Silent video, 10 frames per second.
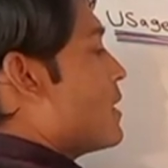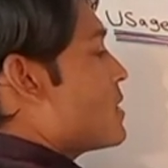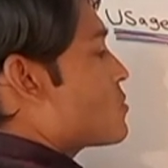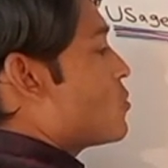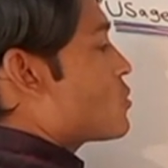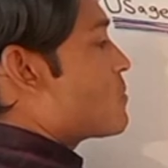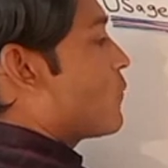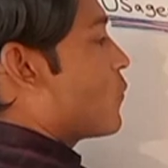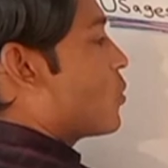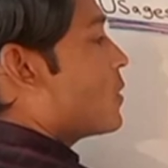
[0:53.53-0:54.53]
is used
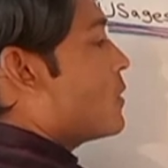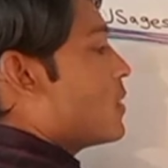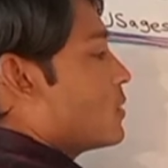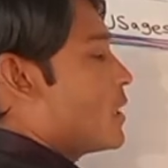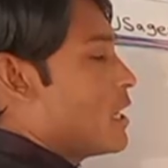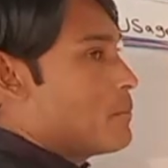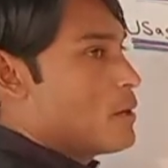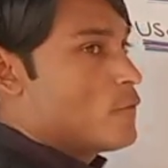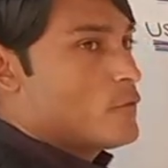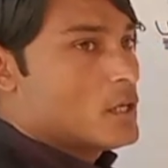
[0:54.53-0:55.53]
before the
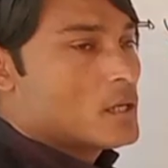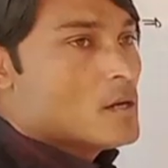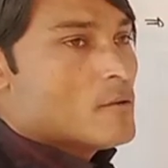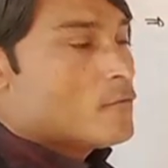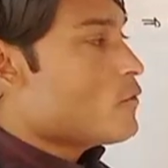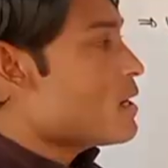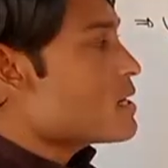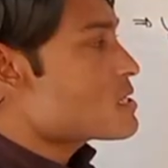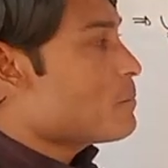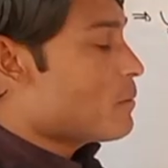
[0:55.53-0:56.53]
name of year. For
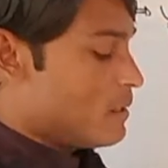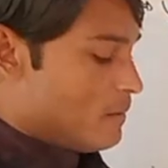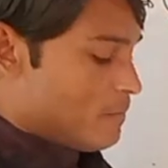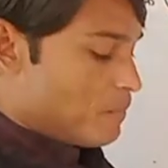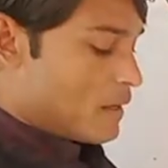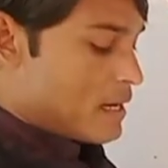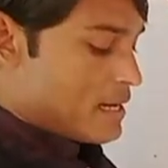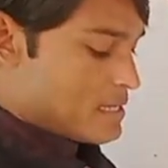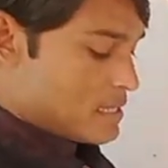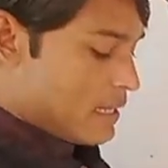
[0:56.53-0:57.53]
example,
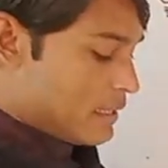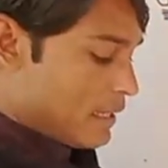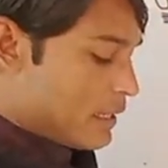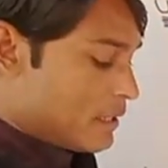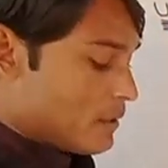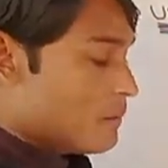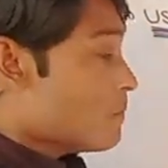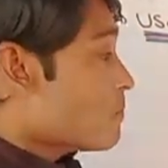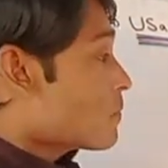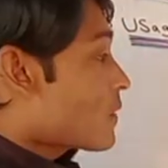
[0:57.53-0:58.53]
I say
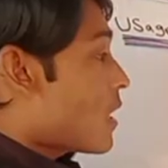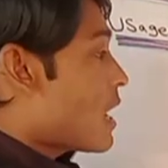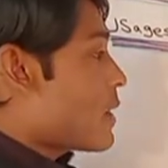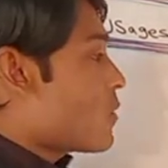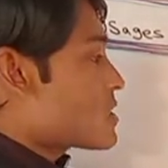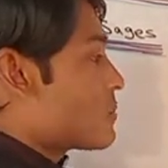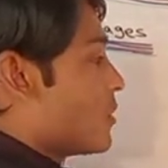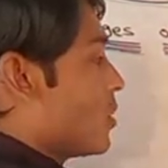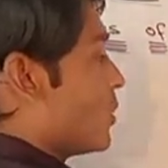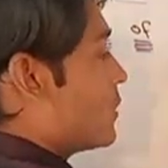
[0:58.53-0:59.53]
that I was
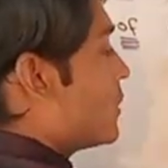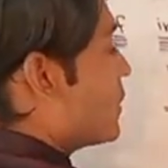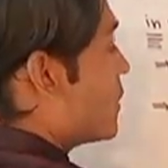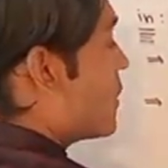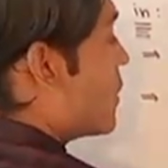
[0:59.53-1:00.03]
born